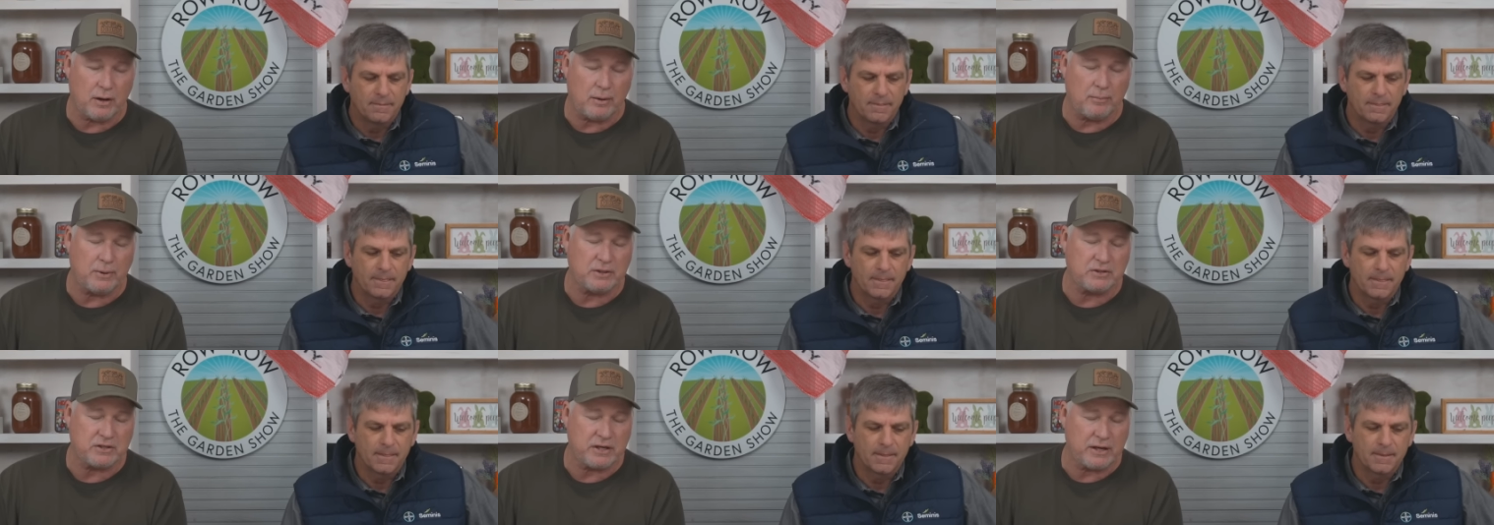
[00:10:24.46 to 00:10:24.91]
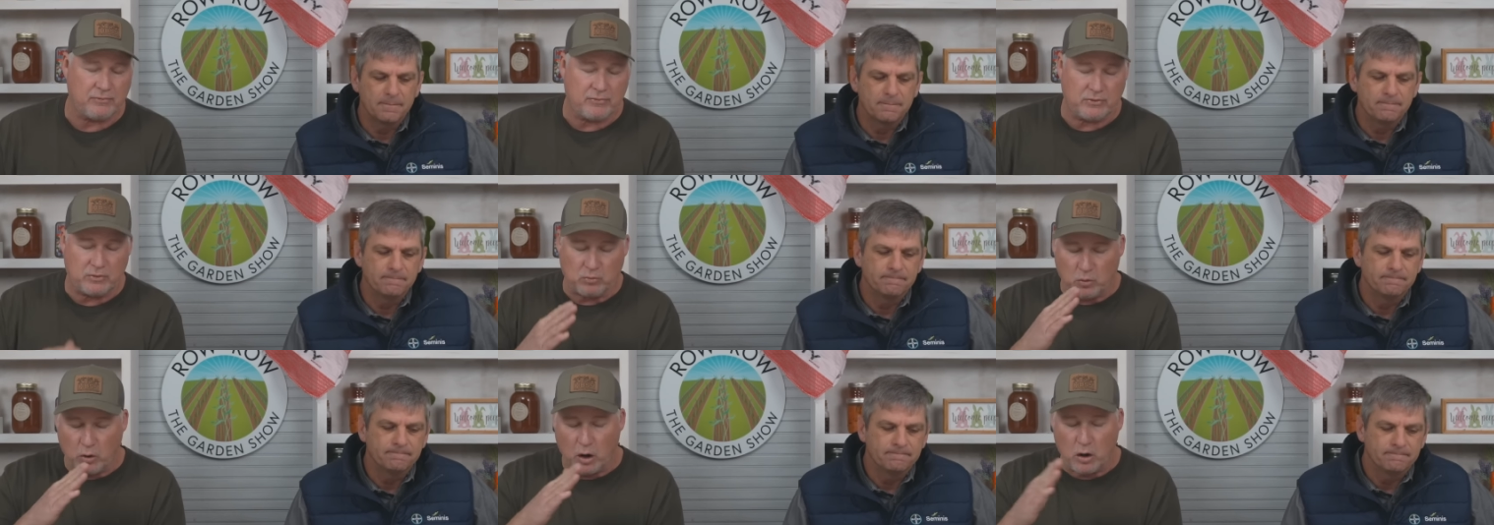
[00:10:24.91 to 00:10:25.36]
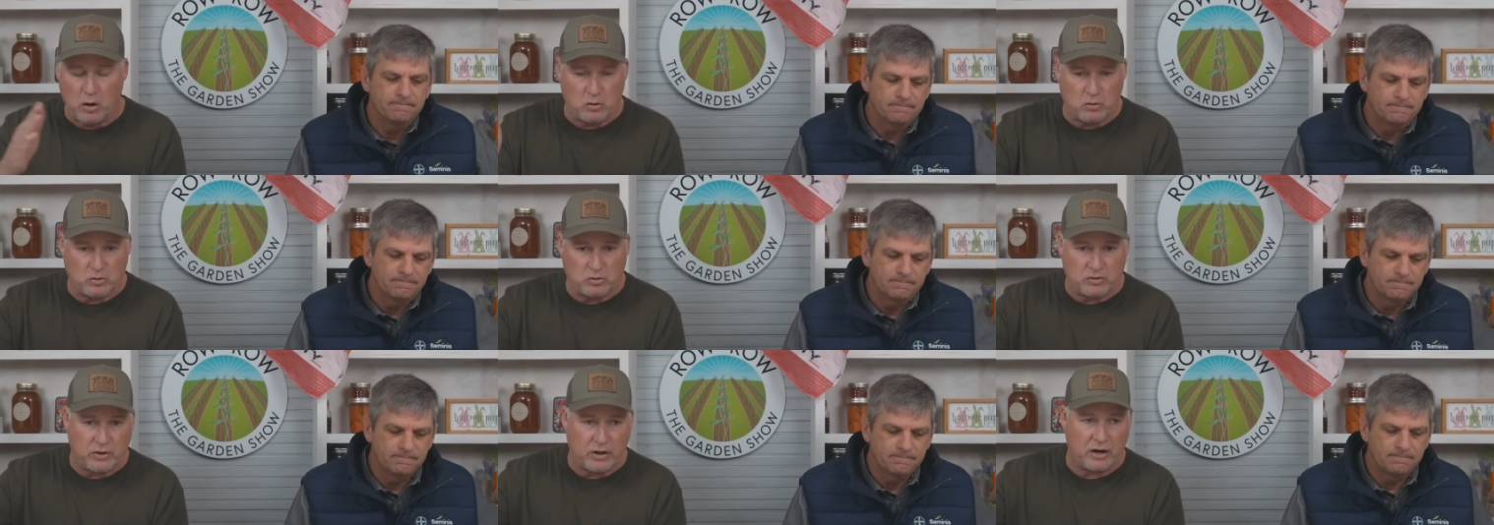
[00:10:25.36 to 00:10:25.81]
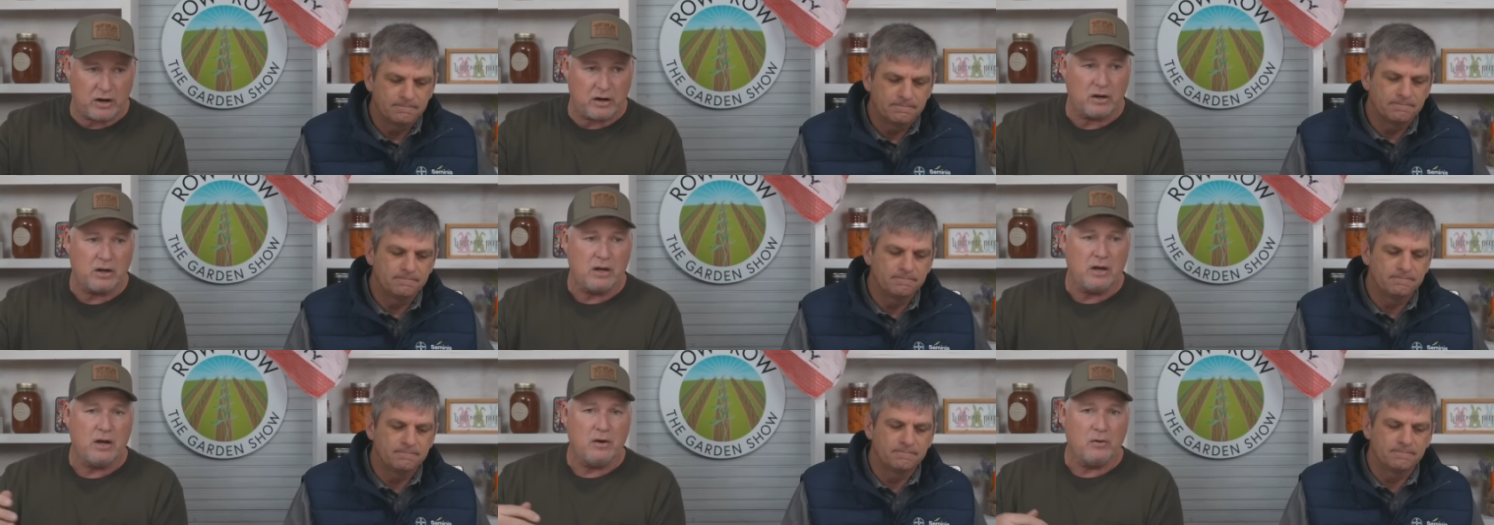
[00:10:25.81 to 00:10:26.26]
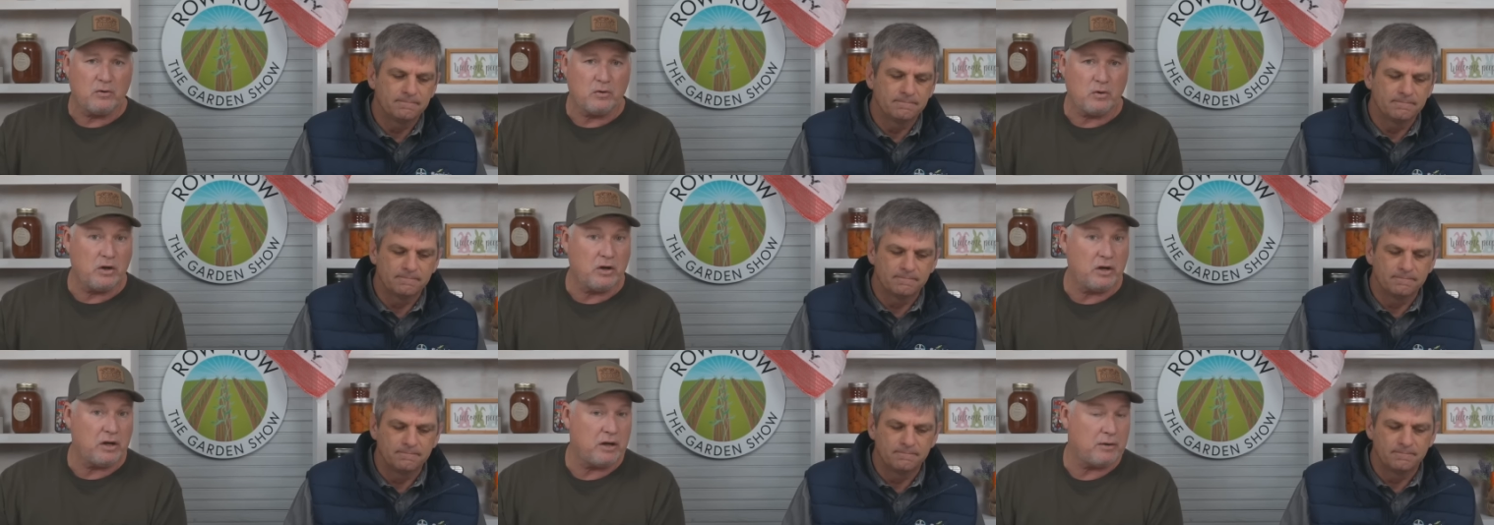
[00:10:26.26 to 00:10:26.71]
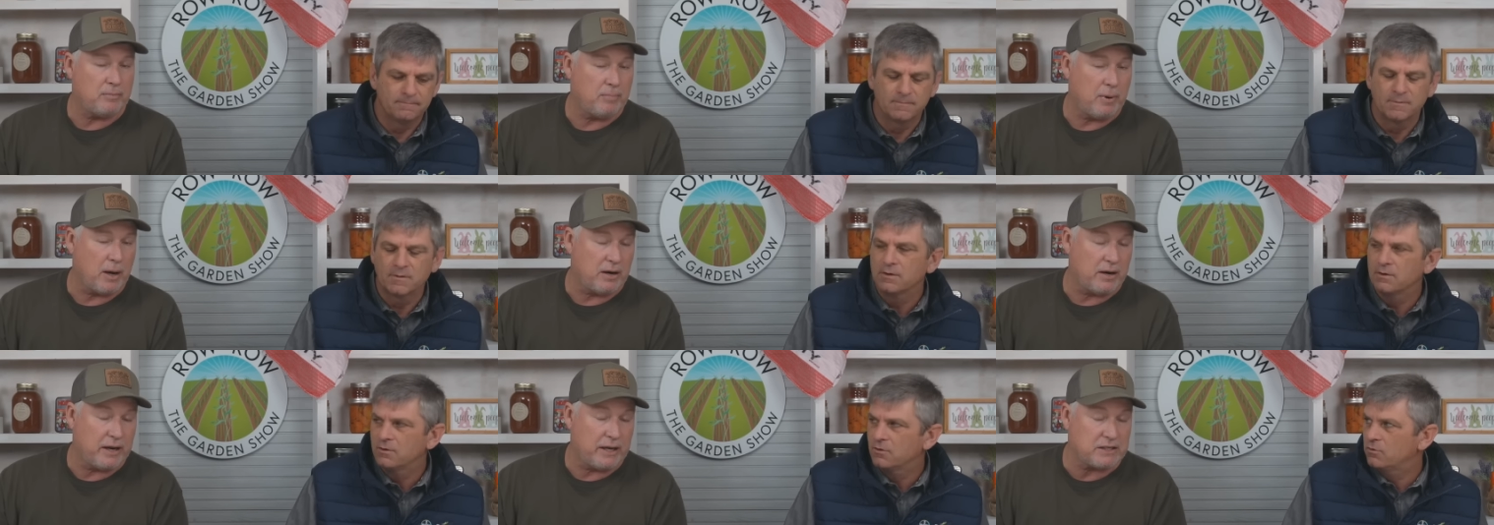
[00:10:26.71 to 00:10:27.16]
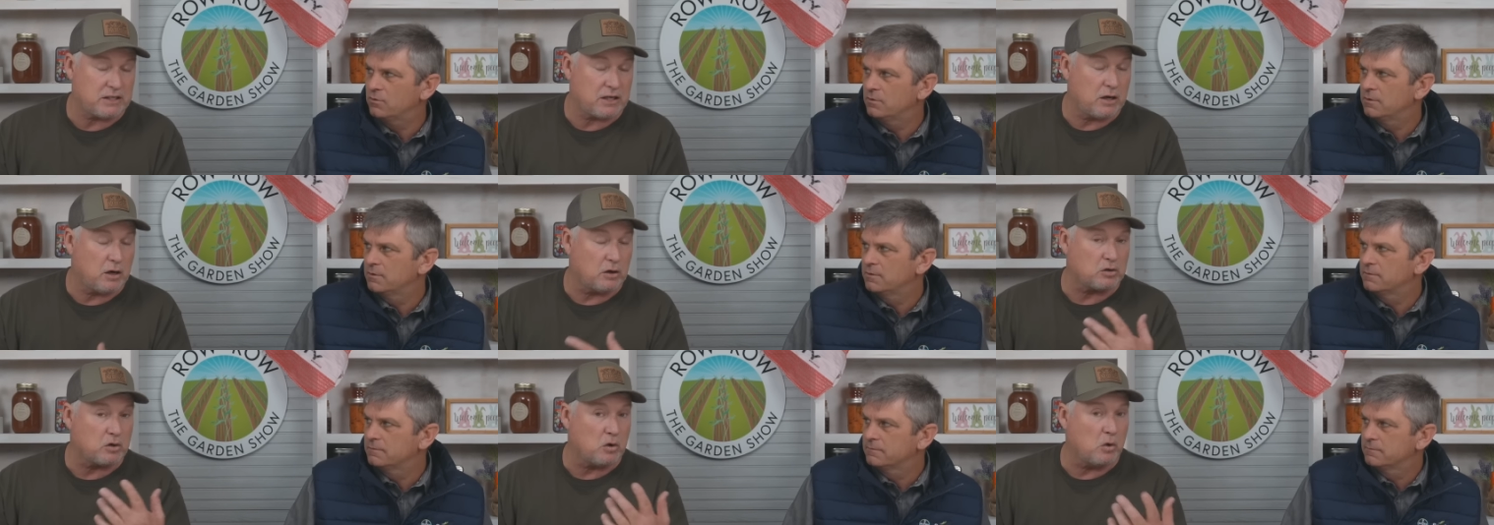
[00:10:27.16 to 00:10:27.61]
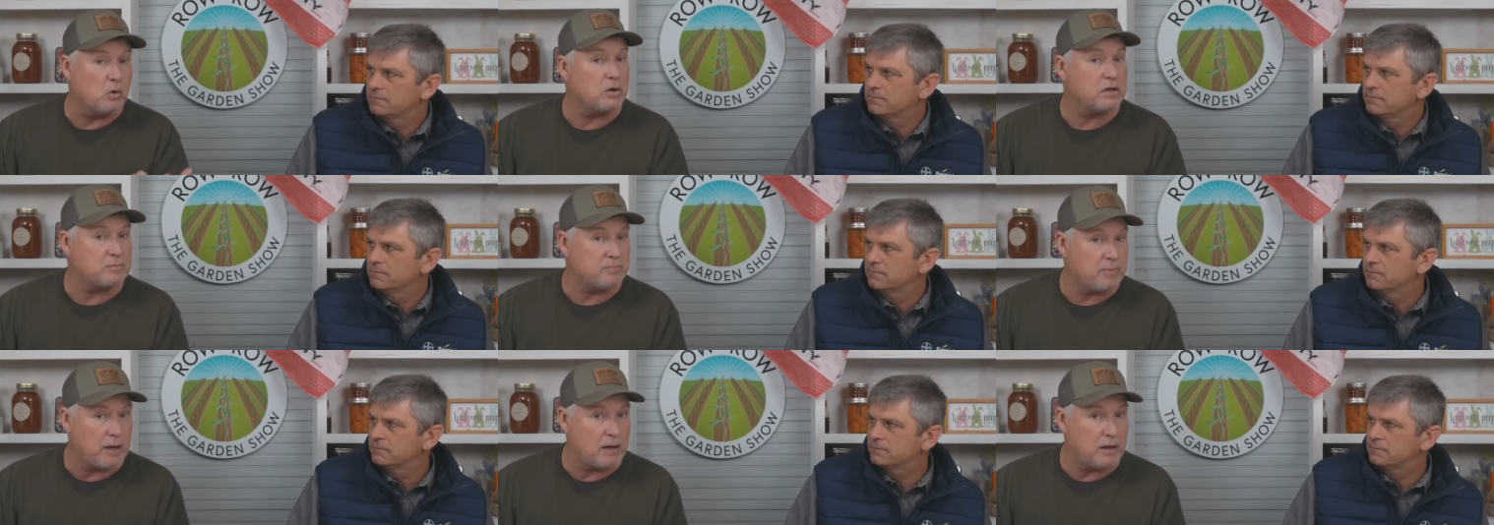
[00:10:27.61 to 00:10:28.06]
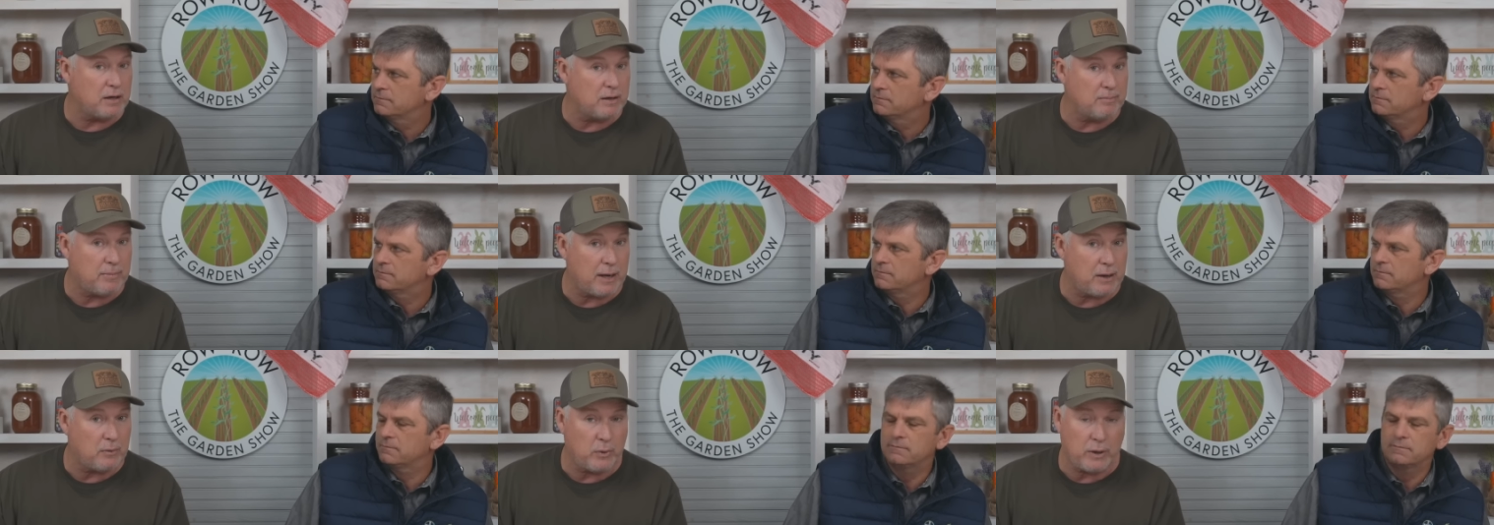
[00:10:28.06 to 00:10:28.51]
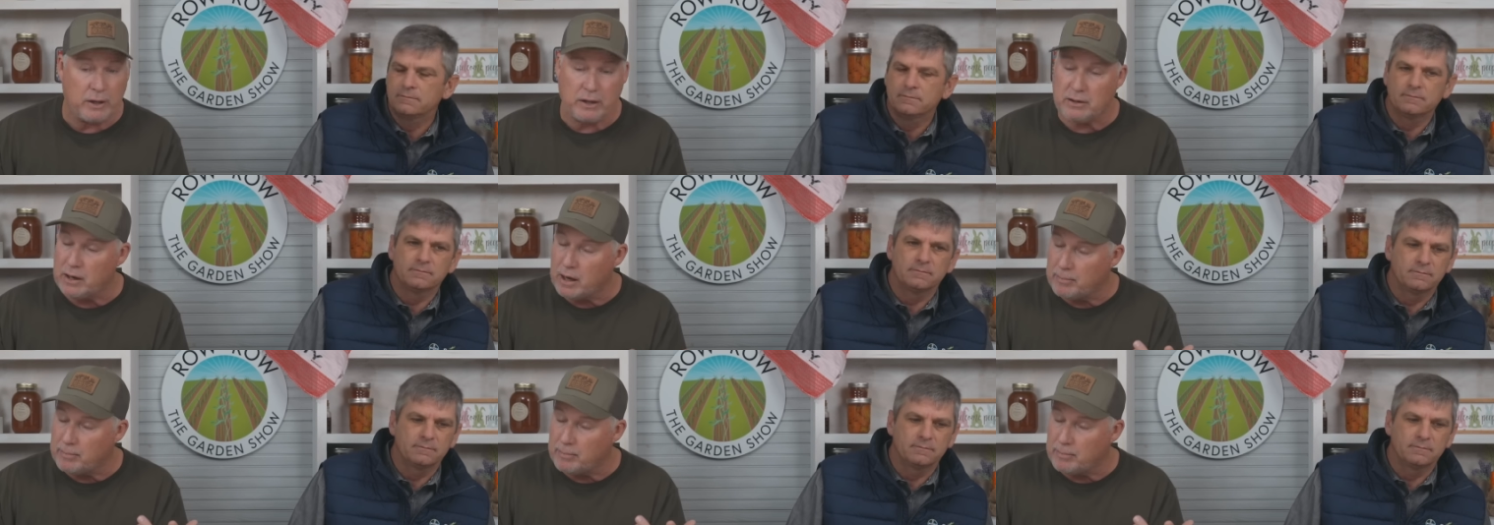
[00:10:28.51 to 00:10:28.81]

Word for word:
Speaker 1: I mean seven rows there where you can get pollination because corn is pollinated by the wind,